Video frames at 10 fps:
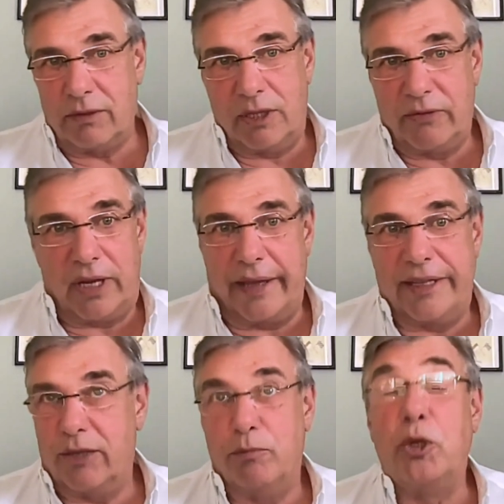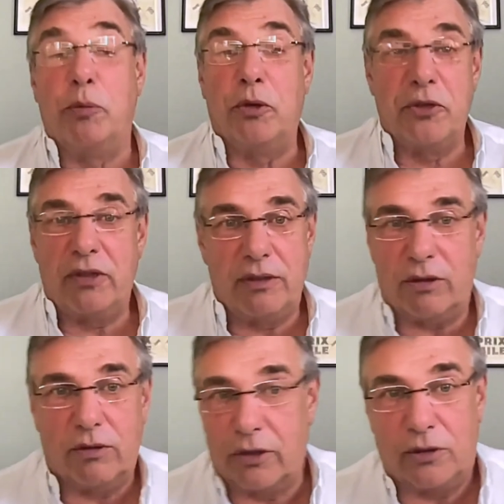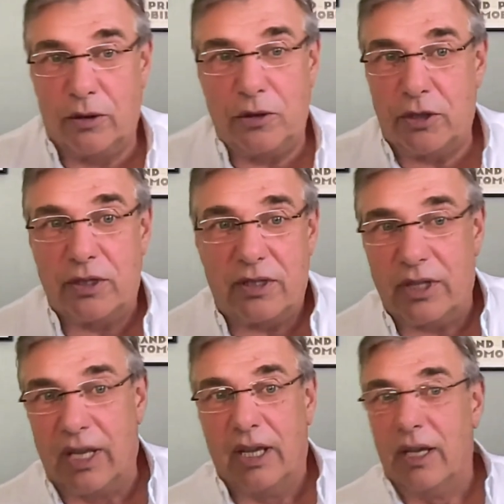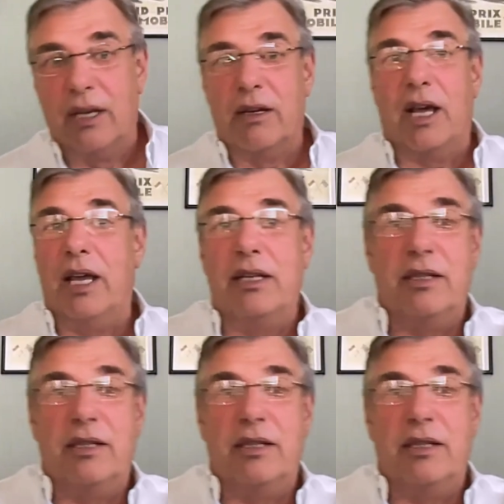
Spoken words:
if you like, proposals or solutions, right?